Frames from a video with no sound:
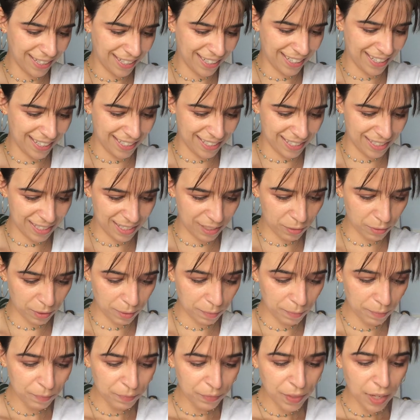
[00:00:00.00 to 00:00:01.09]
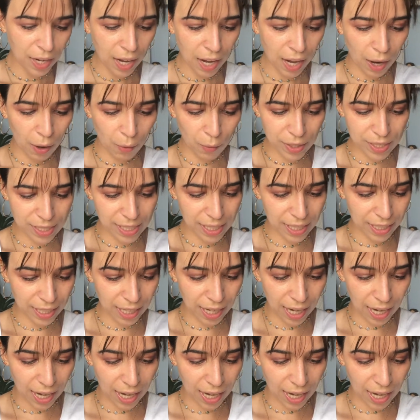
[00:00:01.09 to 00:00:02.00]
in Instagram, I was like,